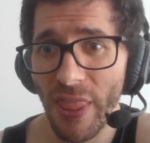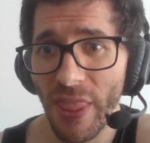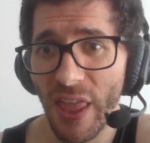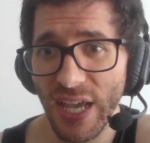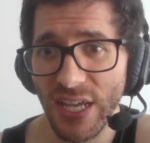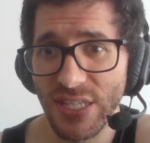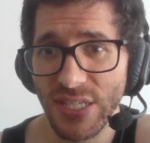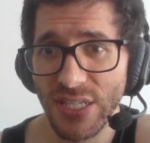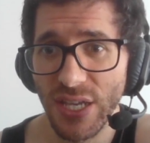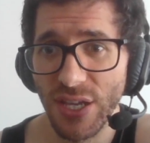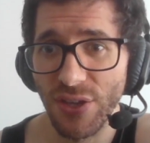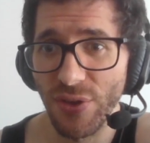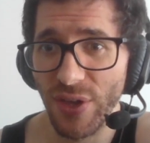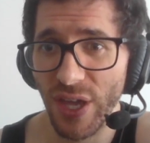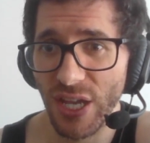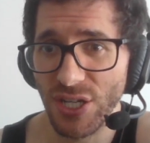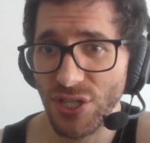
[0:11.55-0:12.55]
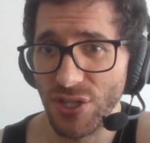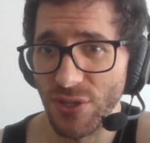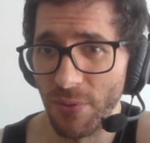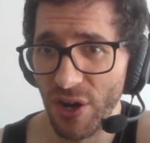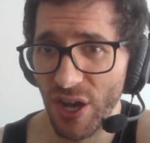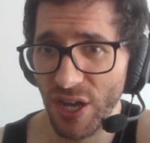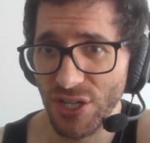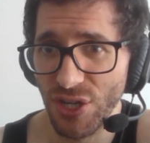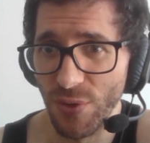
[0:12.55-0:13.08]
and Gukesh
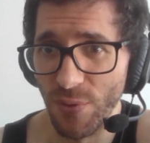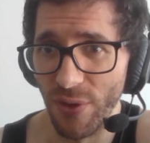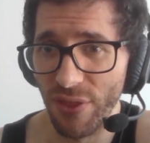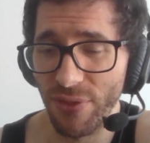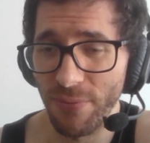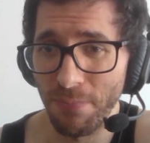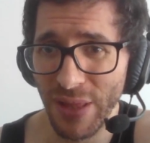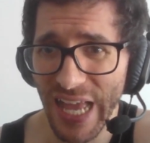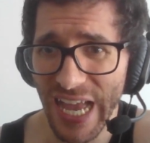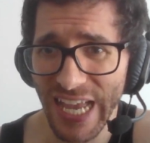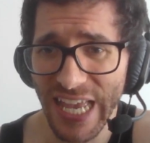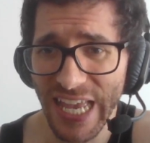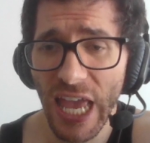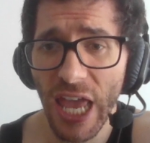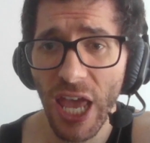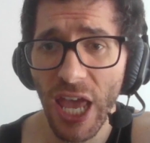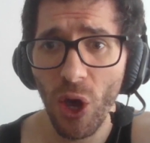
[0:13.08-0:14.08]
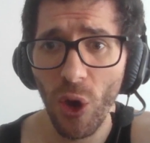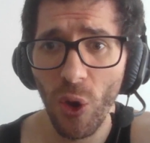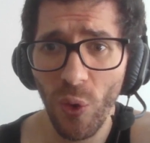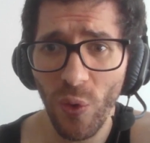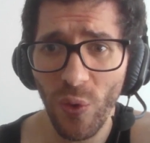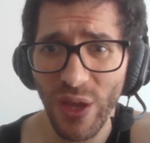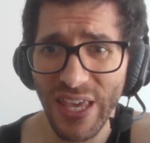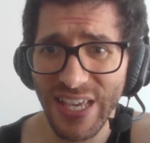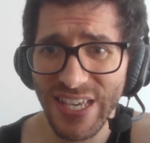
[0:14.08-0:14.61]
Dommaraju with black,
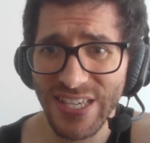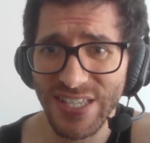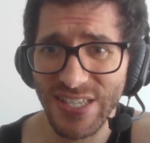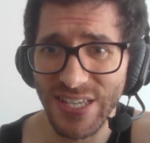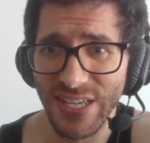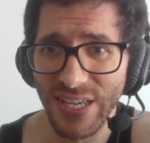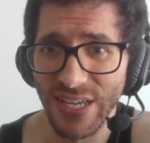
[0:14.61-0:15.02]
who is